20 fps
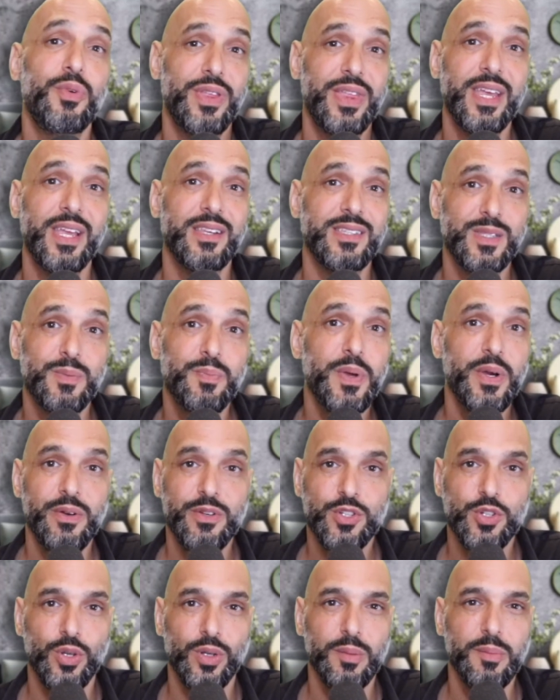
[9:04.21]
within
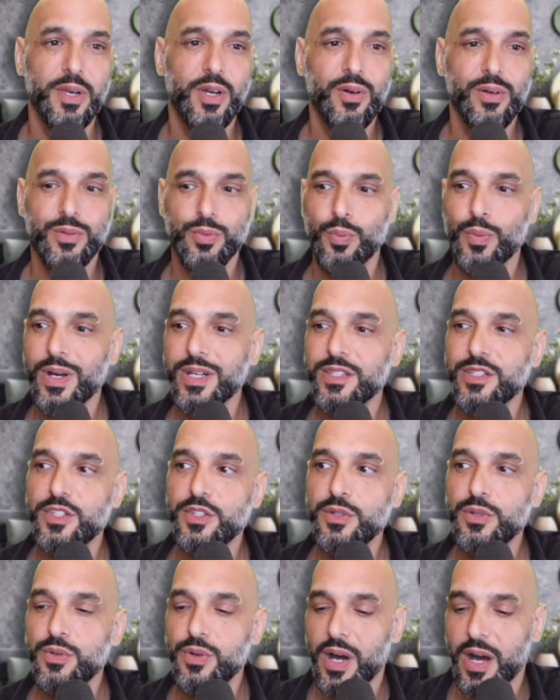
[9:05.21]
spiritually, because
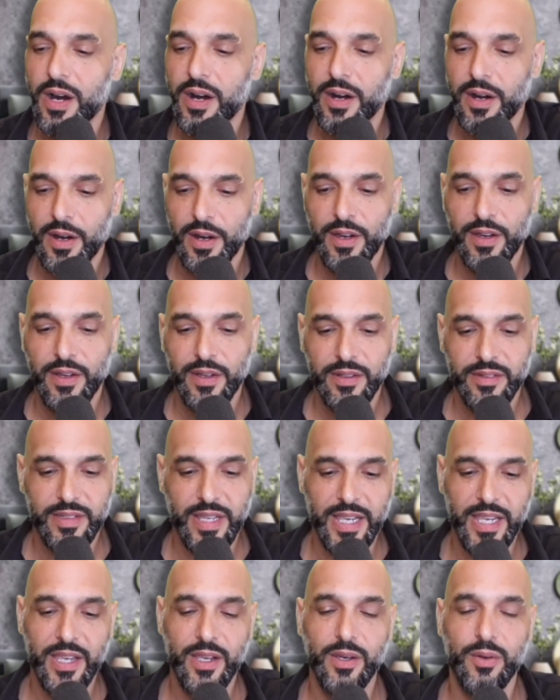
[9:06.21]
once you are
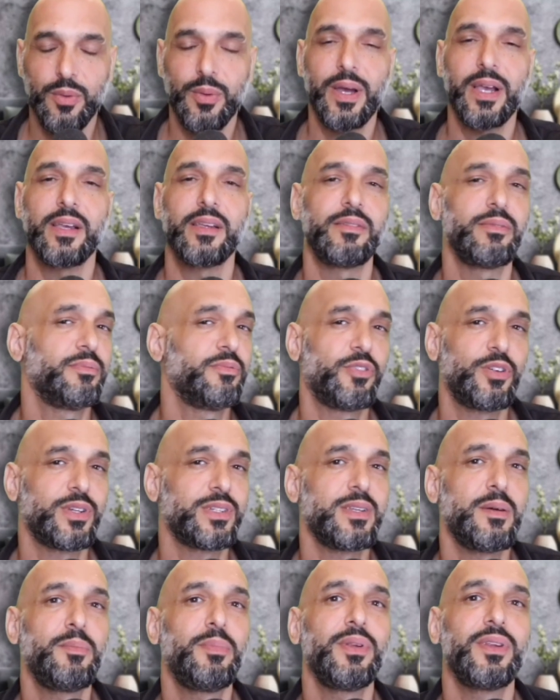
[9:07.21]
taking away, for
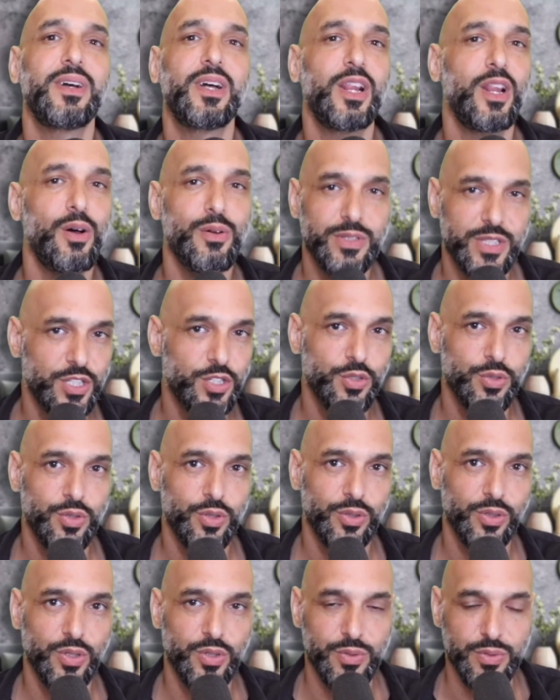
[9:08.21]
example, clothes that you
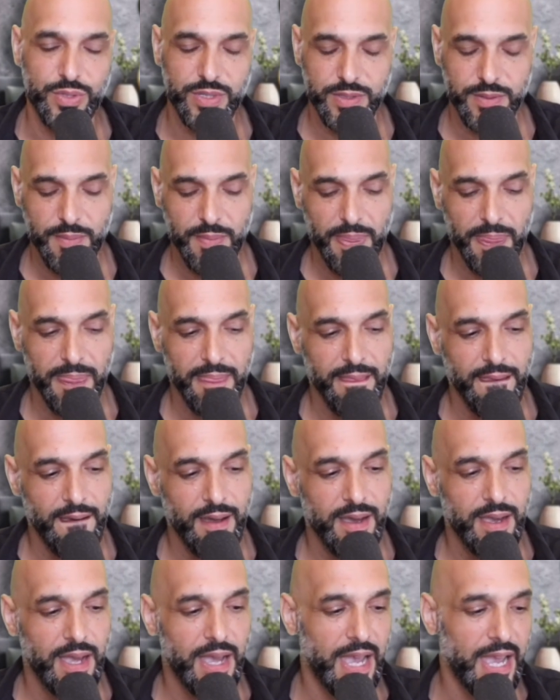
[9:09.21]
don't use
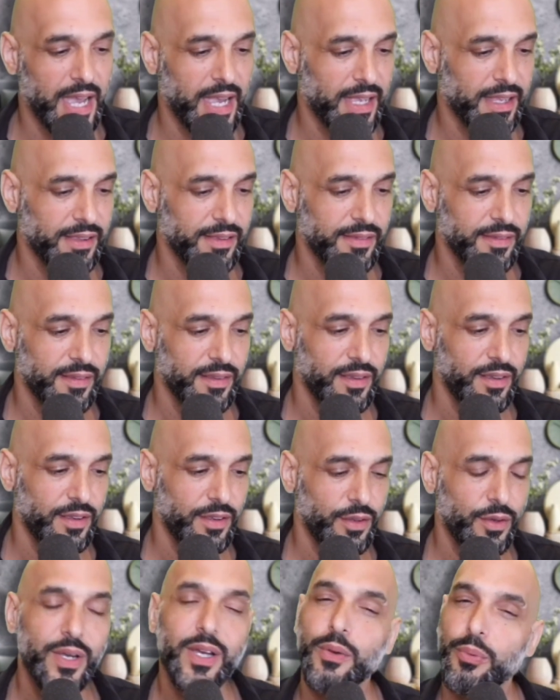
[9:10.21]
and
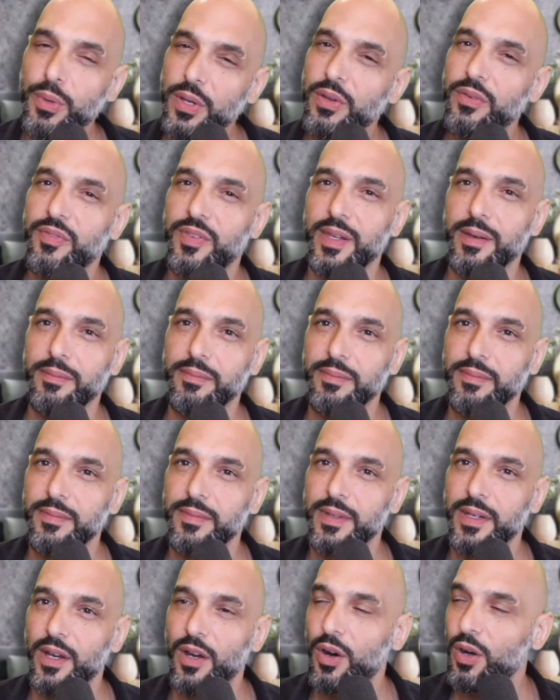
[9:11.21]
you get rid of them,
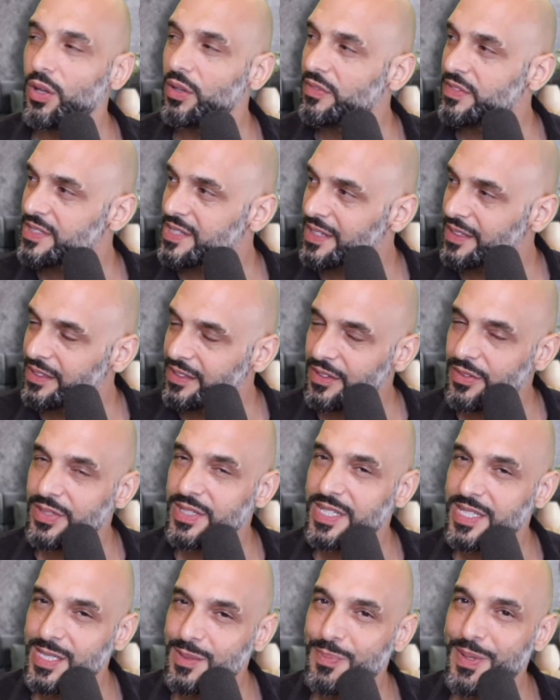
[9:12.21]
all of a sudden there
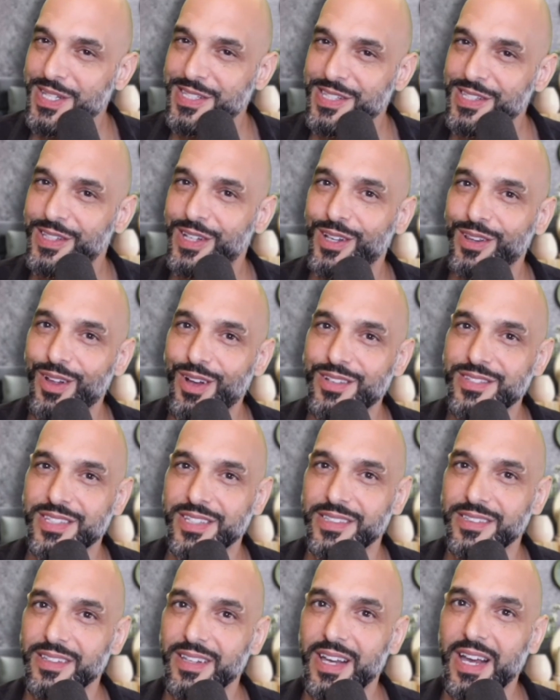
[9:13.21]
is a space in the
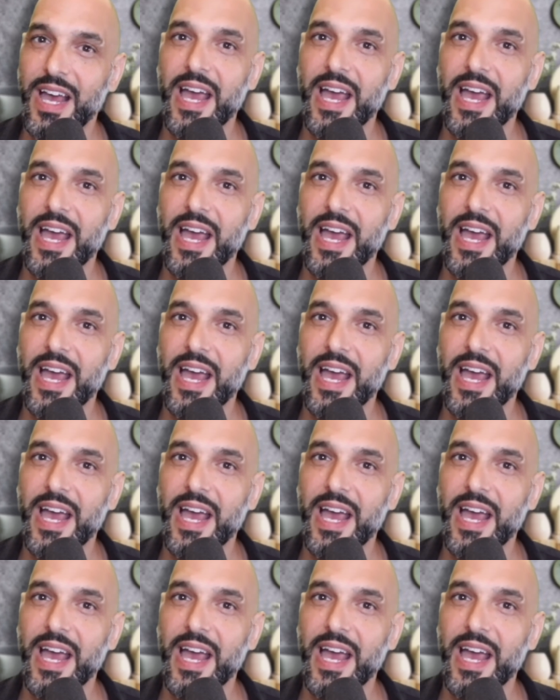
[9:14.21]
closet